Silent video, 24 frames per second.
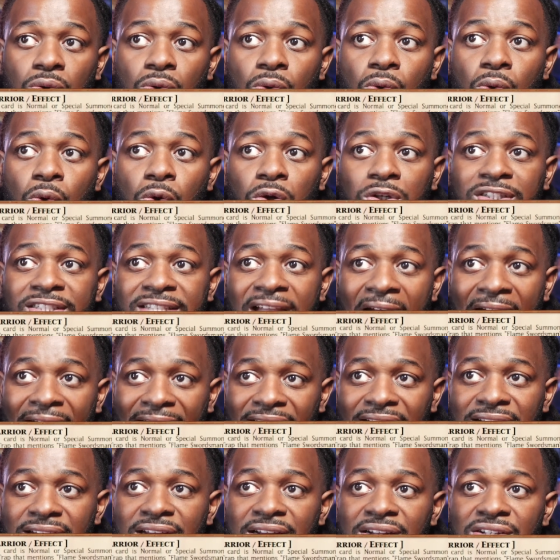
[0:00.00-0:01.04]
or deck
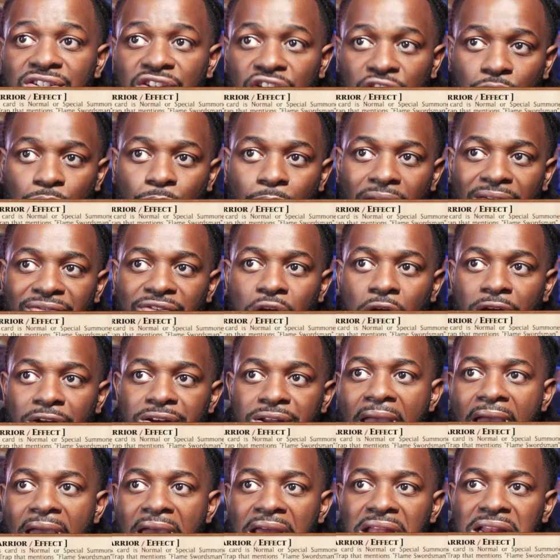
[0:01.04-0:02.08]
to the graveyard,
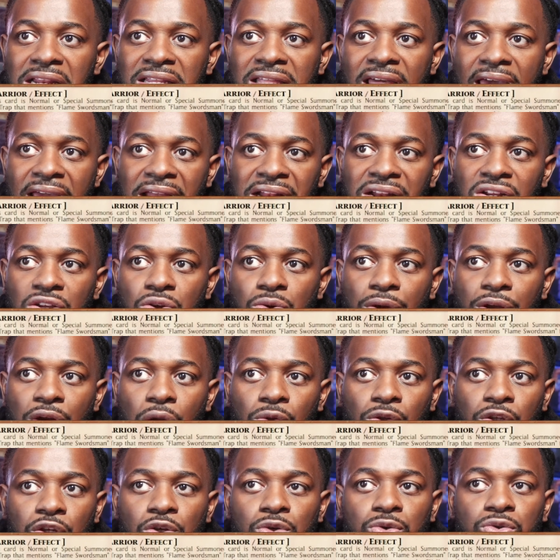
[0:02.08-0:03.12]
and then you can
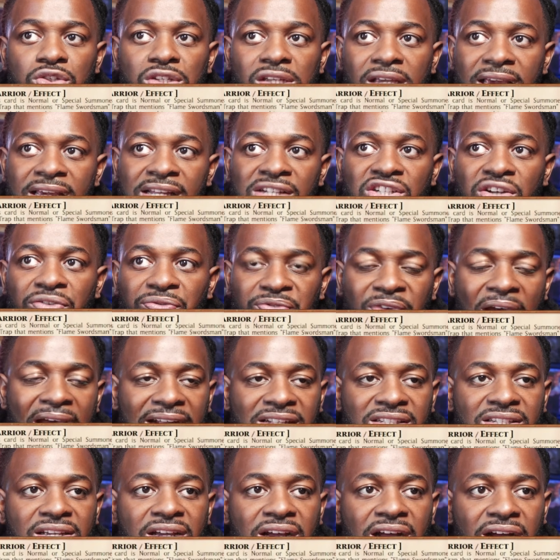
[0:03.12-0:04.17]
only use each
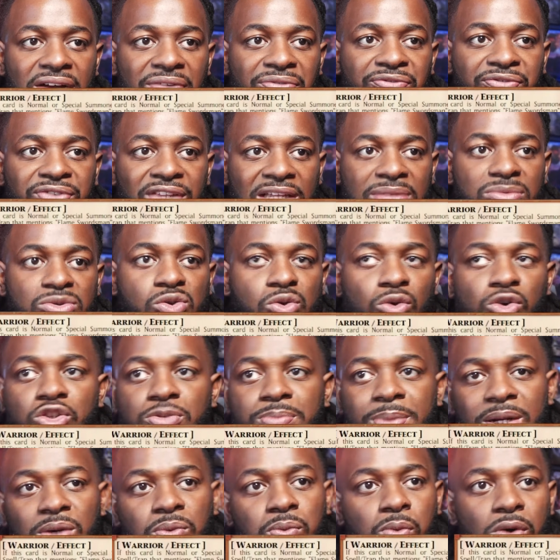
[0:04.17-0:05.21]
effect of Flame
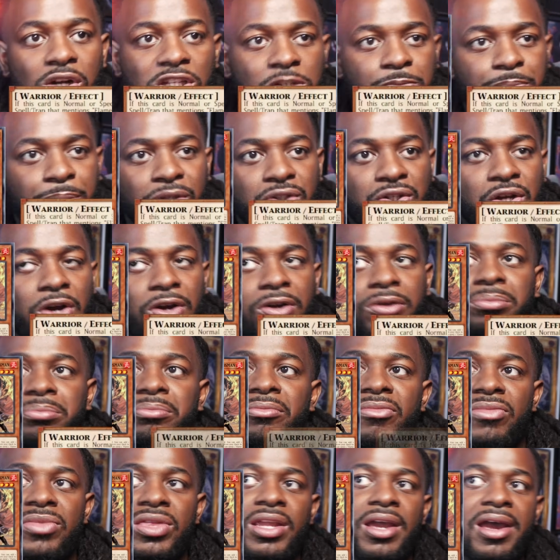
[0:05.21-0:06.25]
Swordsman once per turn.
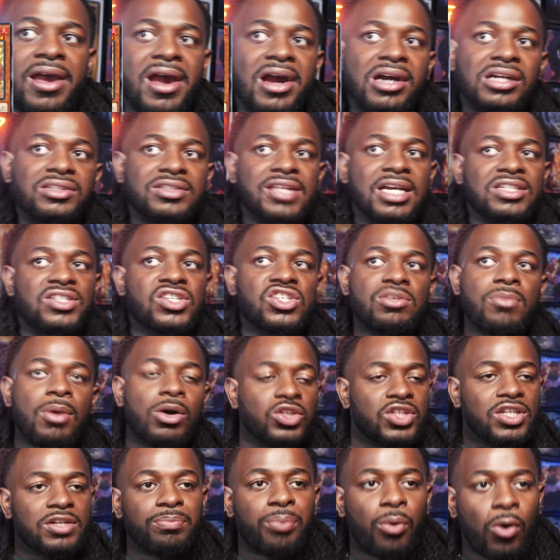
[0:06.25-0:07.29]
This is the
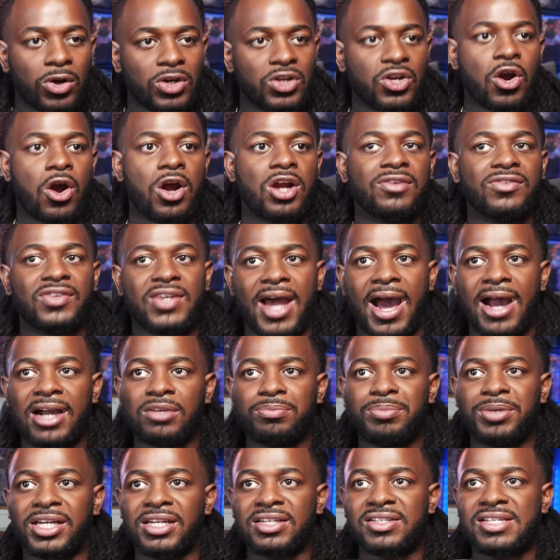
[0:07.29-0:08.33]
most important card of the deck
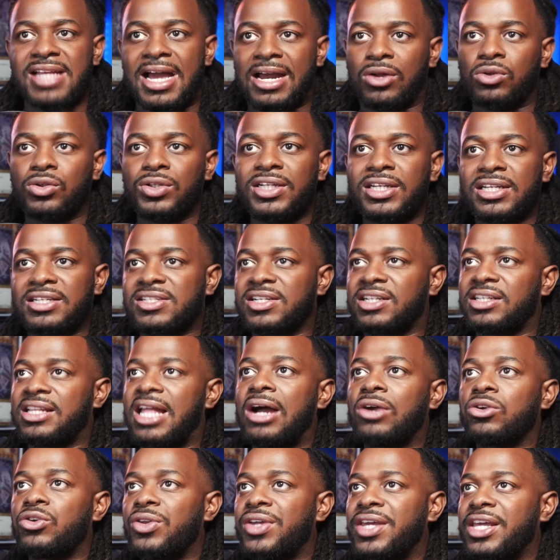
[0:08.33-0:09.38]
because not only does it
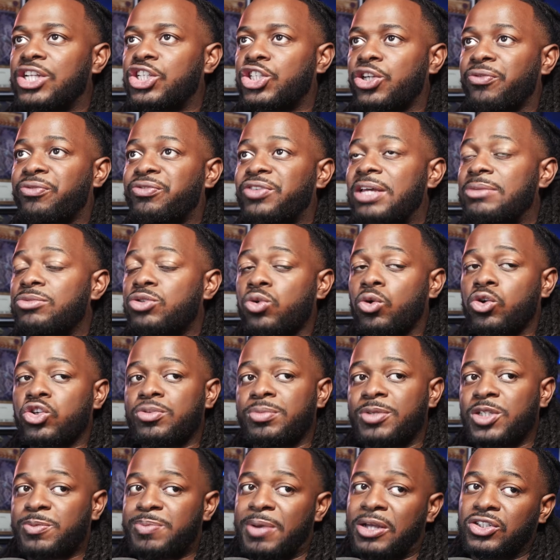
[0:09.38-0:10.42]
allow you to get your Flame
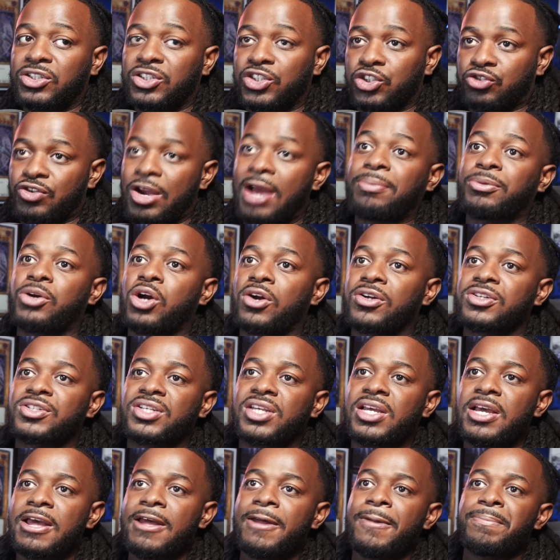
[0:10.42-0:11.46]
Swordsman spell and trap cards,
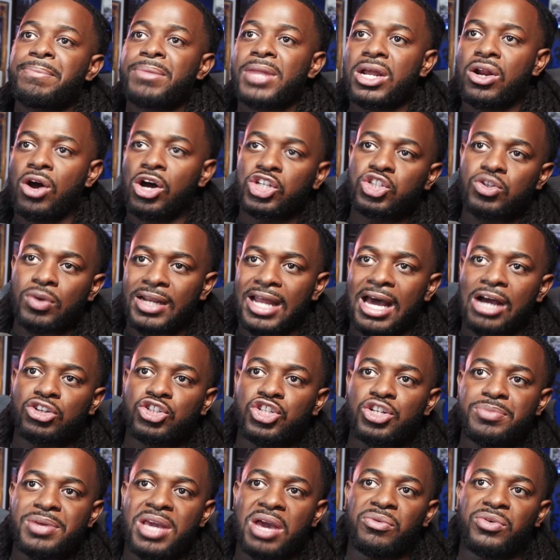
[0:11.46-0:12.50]
it also allows you to
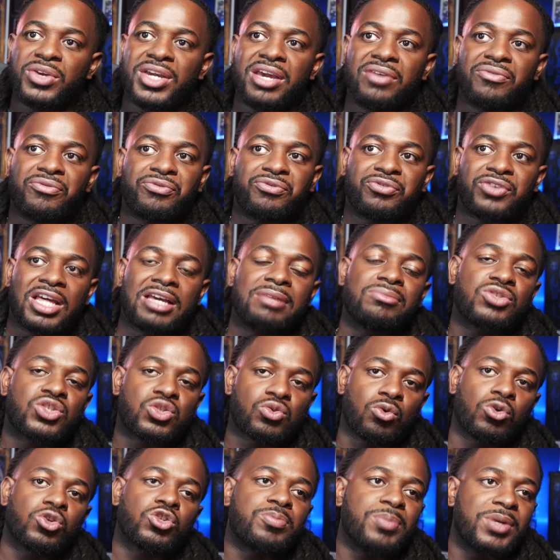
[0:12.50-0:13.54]
be able to get Flame
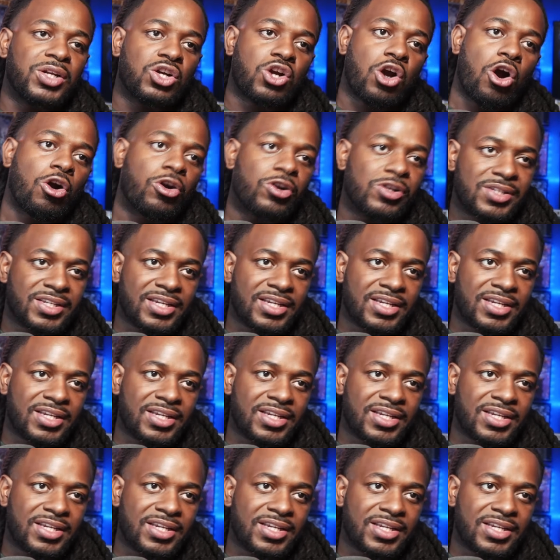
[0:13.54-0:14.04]
Swordsman cards